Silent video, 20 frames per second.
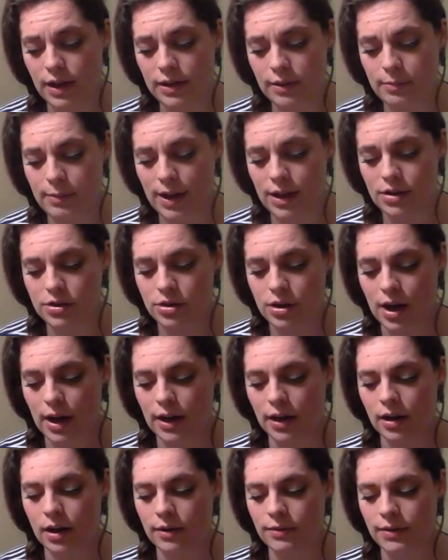saw the men
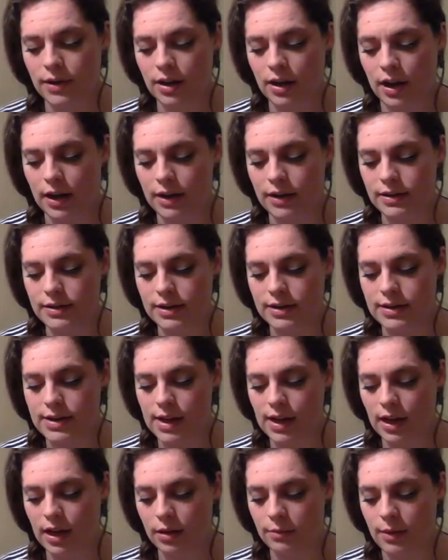drying off the cars as
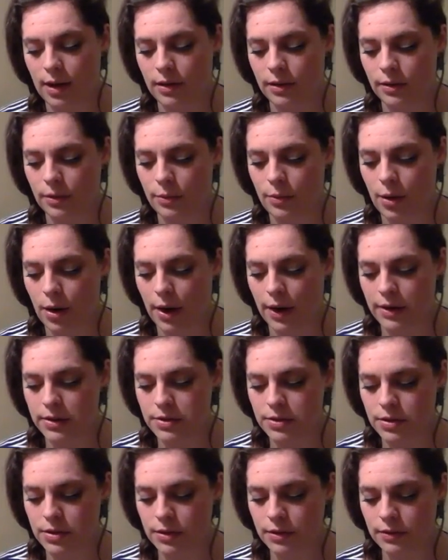they came out of the
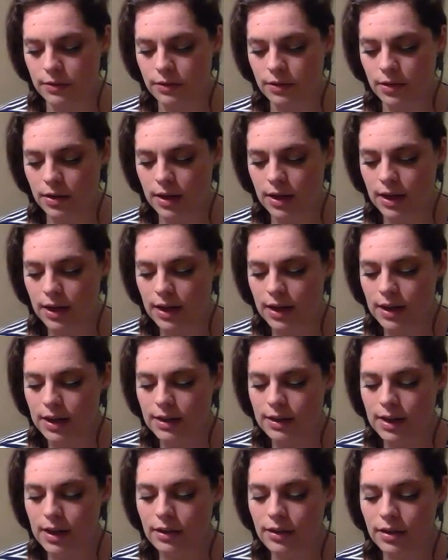wash.
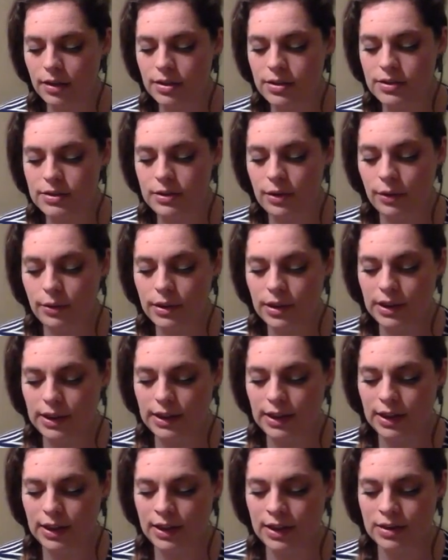They looked so
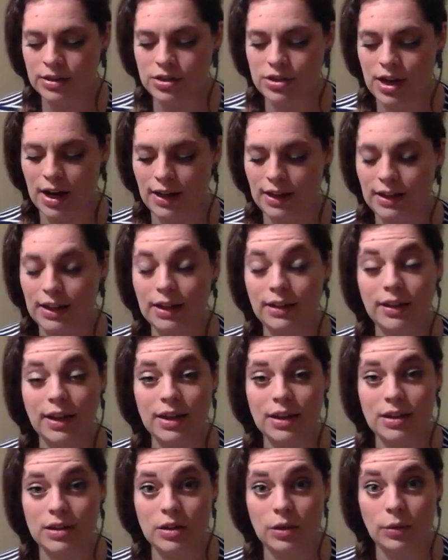clean and shiny
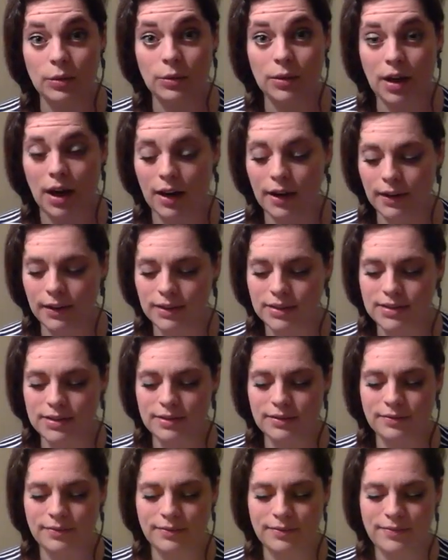like new
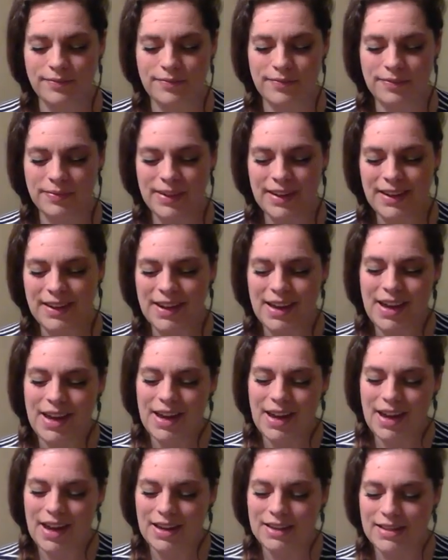cars.
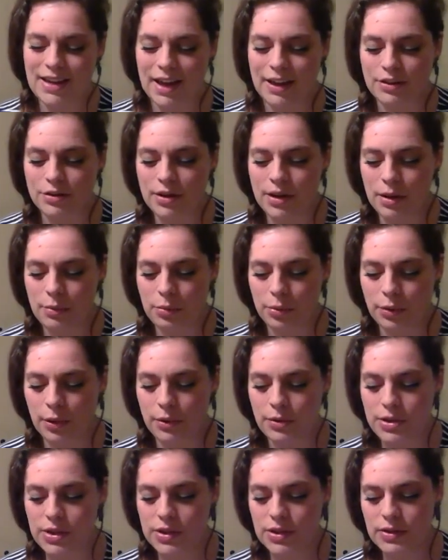As Andre
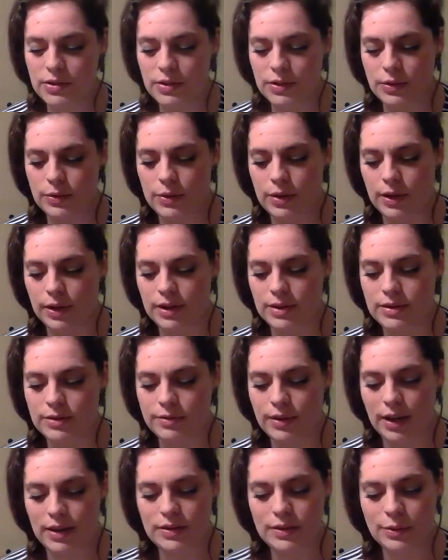approached the school,
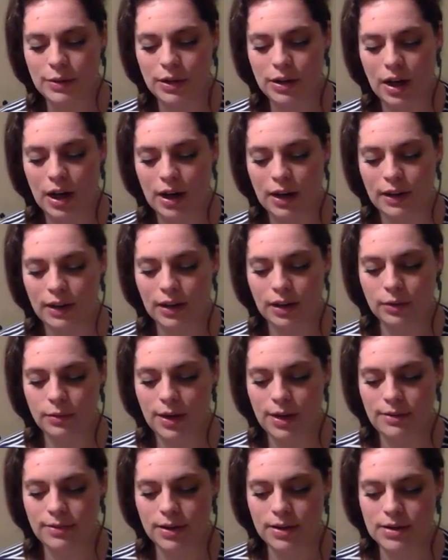his friends were calling and
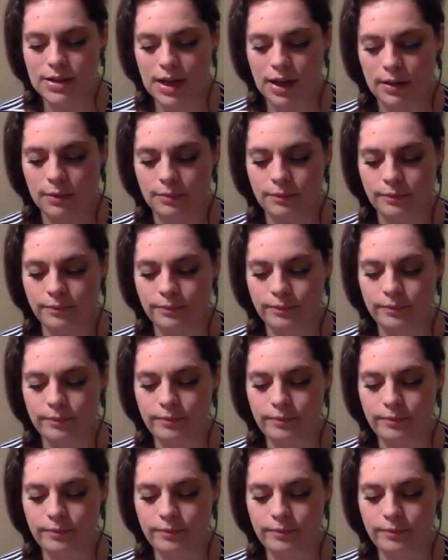waving to him.